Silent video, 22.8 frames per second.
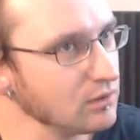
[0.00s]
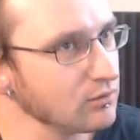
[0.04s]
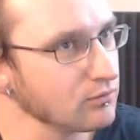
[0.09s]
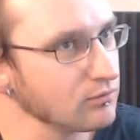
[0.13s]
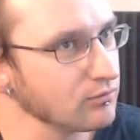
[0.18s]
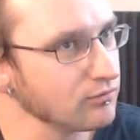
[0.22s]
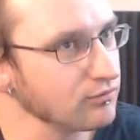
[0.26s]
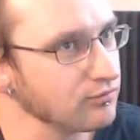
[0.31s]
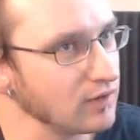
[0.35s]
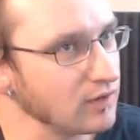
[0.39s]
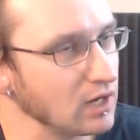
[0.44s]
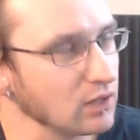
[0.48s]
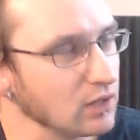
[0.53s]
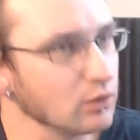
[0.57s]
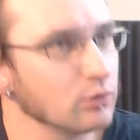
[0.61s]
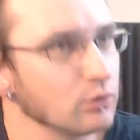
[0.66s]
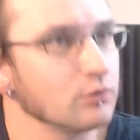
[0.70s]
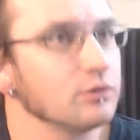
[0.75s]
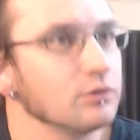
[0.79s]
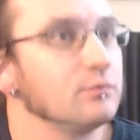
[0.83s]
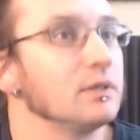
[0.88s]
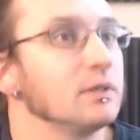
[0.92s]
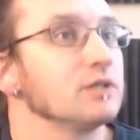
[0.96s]

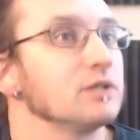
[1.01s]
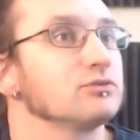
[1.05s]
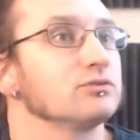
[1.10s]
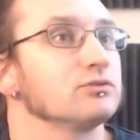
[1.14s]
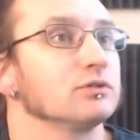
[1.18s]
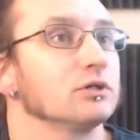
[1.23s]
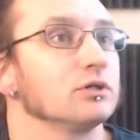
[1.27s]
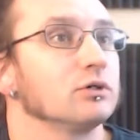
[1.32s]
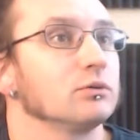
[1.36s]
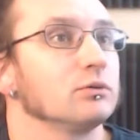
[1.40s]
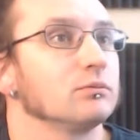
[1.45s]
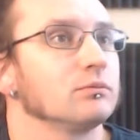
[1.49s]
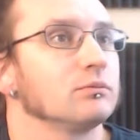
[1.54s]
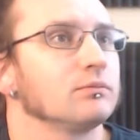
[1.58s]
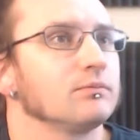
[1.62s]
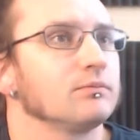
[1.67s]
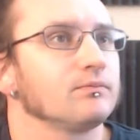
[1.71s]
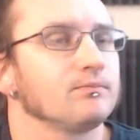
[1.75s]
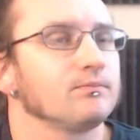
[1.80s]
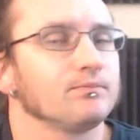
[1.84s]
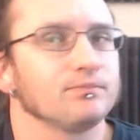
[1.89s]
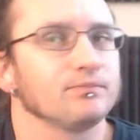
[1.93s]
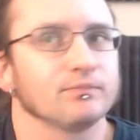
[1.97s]
follow the metronome.
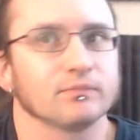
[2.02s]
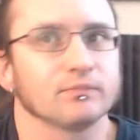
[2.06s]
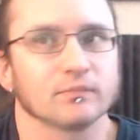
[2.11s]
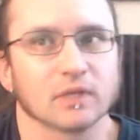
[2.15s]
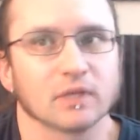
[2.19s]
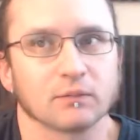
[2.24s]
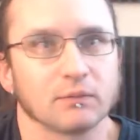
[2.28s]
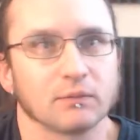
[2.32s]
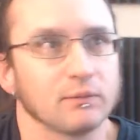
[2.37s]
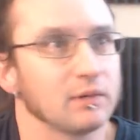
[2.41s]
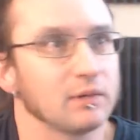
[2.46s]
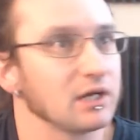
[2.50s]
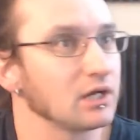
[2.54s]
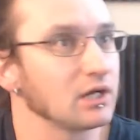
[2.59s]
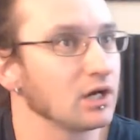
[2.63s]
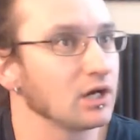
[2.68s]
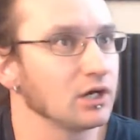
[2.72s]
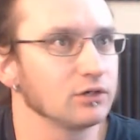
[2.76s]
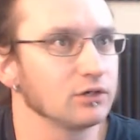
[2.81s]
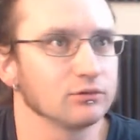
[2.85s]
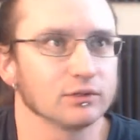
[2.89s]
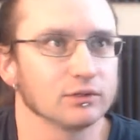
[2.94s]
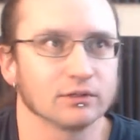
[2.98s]
Like maybe at
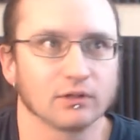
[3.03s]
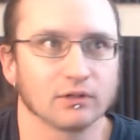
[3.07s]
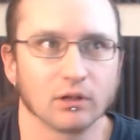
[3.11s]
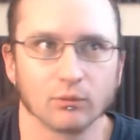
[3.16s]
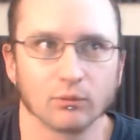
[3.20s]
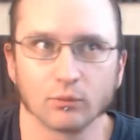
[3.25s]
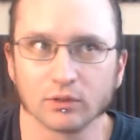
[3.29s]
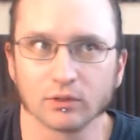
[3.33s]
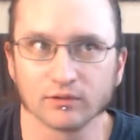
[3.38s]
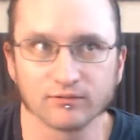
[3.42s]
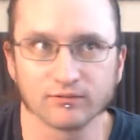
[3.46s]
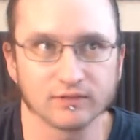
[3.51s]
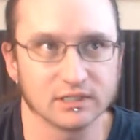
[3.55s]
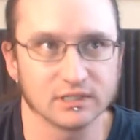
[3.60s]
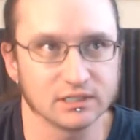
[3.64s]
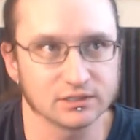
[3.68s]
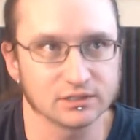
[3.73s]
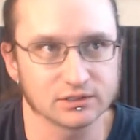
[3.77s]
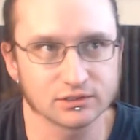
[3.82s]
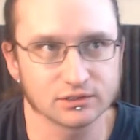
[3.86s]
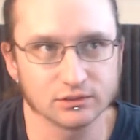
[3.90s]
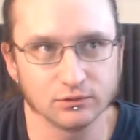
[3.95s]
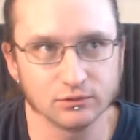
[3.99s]
100 on one of
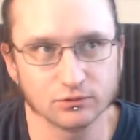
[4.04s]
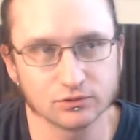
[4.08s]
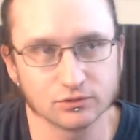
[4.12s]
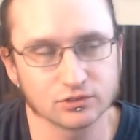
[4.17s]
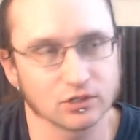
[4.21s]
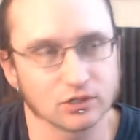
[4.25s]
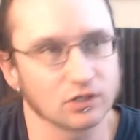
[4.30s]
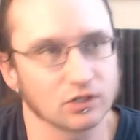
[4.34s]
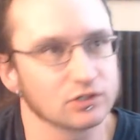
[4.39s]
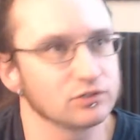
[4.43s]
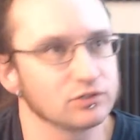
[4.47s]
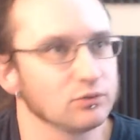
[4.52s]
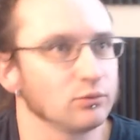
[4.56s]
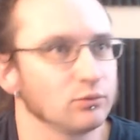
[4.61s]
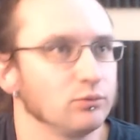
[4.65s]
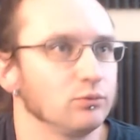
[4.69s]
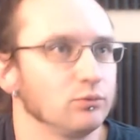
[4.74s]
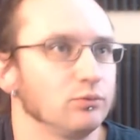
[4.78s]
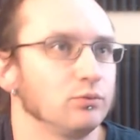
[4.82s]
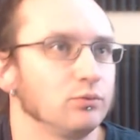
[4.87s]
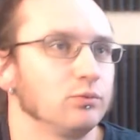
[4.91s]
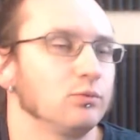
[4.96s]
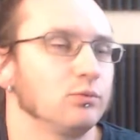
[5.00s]
these, you start to
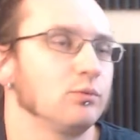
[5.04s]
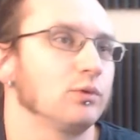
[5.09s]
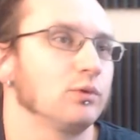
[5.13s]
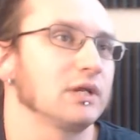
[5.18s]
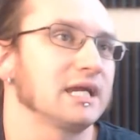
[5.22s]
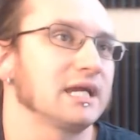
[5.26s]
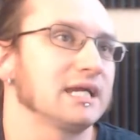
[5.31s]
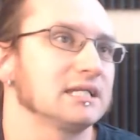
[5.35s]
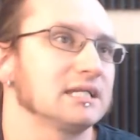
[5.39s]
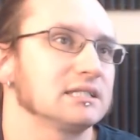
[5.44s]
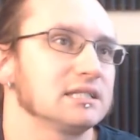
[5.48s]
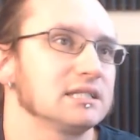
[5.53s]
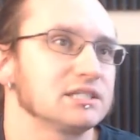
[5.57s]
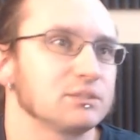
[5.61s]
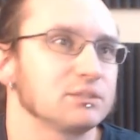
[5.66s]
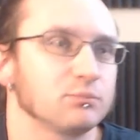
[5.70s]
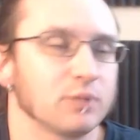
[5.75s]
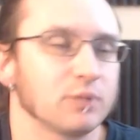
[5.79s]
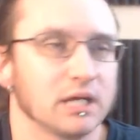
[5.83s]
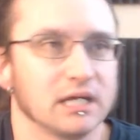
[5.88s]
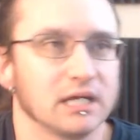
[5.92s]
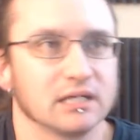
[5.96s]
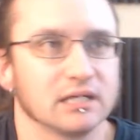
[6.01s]
want to
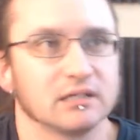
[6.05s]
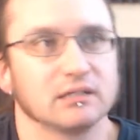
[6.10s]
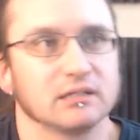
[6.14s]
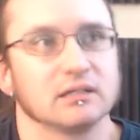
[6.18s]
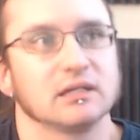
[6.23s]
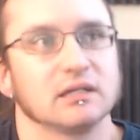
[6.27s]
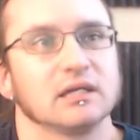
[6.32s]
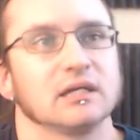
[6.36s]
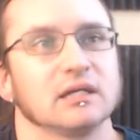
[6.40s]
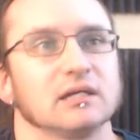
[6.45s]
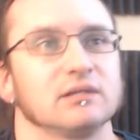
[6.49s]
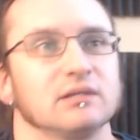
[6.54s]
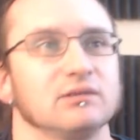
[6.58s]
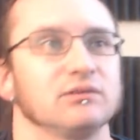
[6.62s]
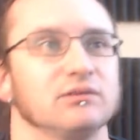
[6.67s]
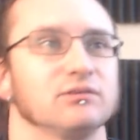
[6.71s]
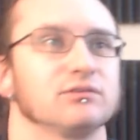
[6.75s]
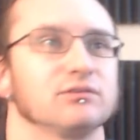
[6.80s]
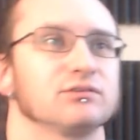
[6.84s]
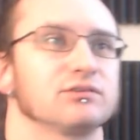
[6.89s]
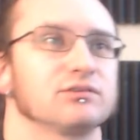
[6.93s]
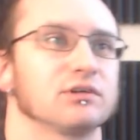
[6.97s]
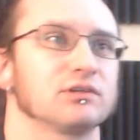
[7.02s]
anticipate it and you
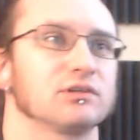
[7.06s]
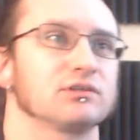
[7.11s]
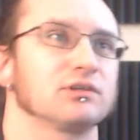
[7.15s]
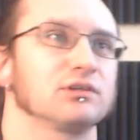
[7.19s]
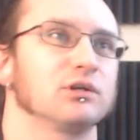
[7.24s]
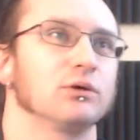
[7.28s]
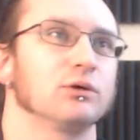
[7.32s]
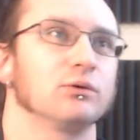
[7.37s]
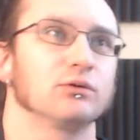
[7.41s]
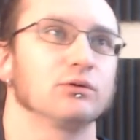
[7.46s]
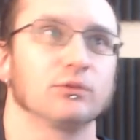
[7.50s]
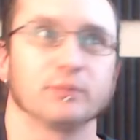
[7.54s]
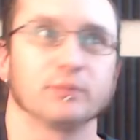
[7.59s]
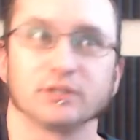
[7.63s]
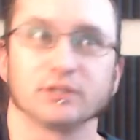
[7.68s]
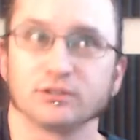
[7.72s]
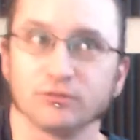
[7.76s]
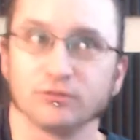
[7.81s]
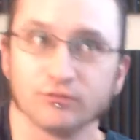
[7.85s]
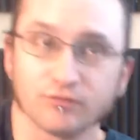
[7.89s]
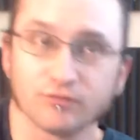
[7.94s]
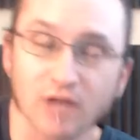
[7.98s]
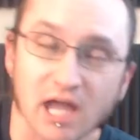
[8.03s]
start to go a little bit
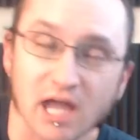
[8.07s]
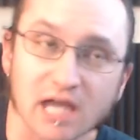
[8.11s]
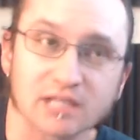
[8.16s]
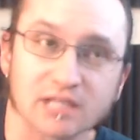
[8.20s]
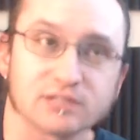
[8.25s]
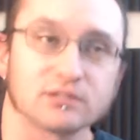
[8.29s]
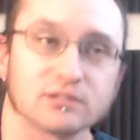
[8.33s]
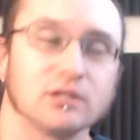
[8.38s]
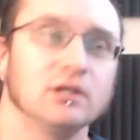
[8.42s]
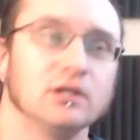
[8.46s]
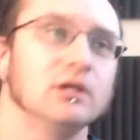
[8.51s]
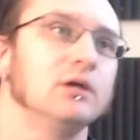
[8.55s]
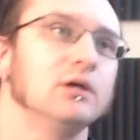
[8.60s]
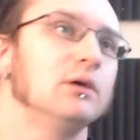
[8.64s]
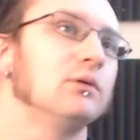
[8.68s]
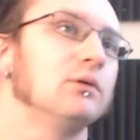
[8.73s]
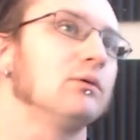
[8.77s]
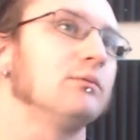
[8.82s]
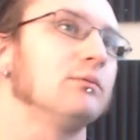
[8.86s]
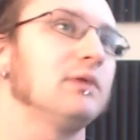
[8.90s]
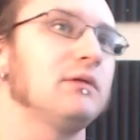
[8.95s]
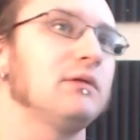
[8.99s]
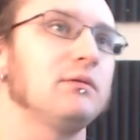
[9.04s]
too fast.
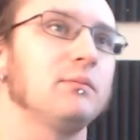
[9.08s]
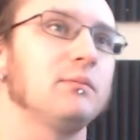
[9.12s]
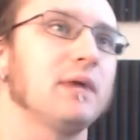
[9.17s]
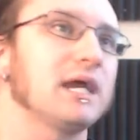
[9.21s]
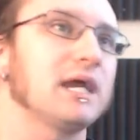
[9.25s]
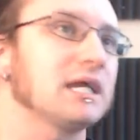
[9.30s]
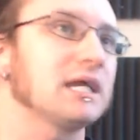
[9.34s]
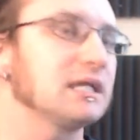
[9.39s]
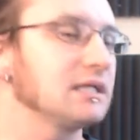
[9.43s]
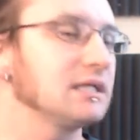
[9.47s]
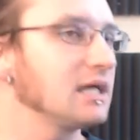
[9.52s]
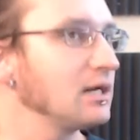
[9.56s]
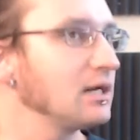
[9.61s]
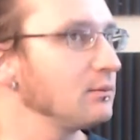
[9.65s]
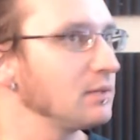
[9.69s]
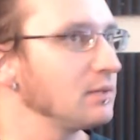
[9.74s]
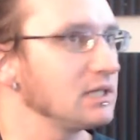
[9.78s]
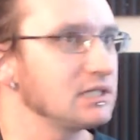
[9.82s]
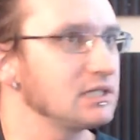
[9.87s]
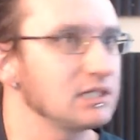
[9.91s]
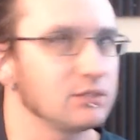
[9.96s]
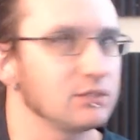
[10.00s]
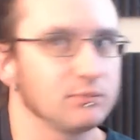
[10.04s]
Well, maybe back it down by
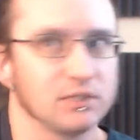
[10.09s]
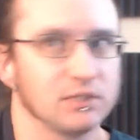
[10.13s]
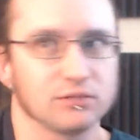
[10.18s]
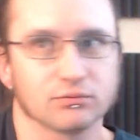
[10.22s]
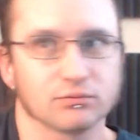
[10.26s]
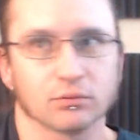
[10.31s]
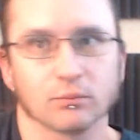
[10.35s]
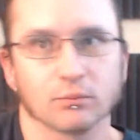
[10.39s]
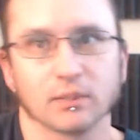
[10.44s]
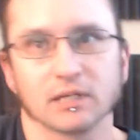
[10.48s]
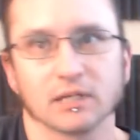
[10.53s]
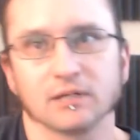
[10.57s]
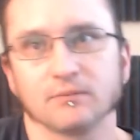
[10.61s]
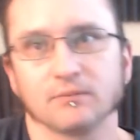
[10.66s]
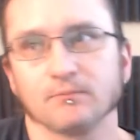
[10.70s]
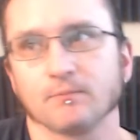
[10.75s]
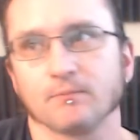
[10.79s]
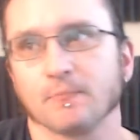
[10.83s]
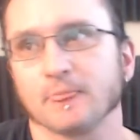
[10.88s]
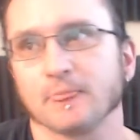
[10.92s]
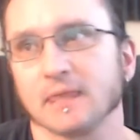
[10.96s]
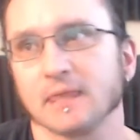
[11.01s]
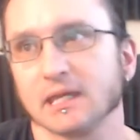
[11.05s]
10 beats per minute
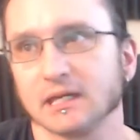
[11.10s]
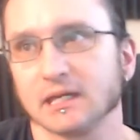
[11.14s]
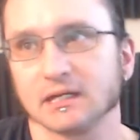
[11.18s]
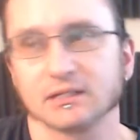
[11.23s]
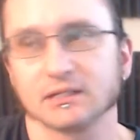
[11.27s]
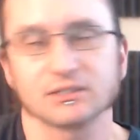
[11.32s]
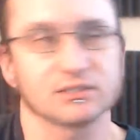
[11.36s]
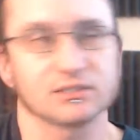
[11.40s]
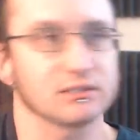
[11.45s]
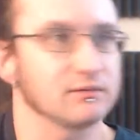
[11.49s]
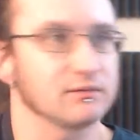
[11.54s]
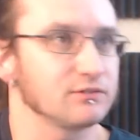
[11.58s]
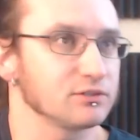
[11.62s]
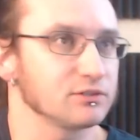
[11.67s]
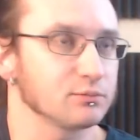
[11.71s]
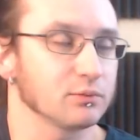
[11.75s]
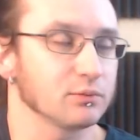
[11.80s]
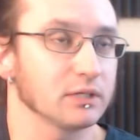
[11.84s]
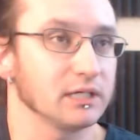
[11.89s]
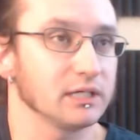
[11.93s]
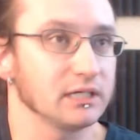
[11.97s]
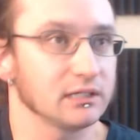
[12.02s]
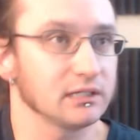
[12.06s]
and instead of just
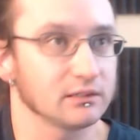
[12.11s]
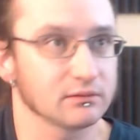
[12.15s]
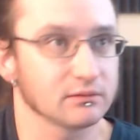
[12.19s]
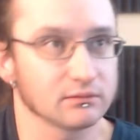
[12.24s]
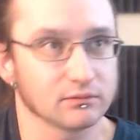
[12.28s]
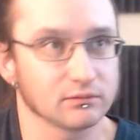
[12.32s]
playing it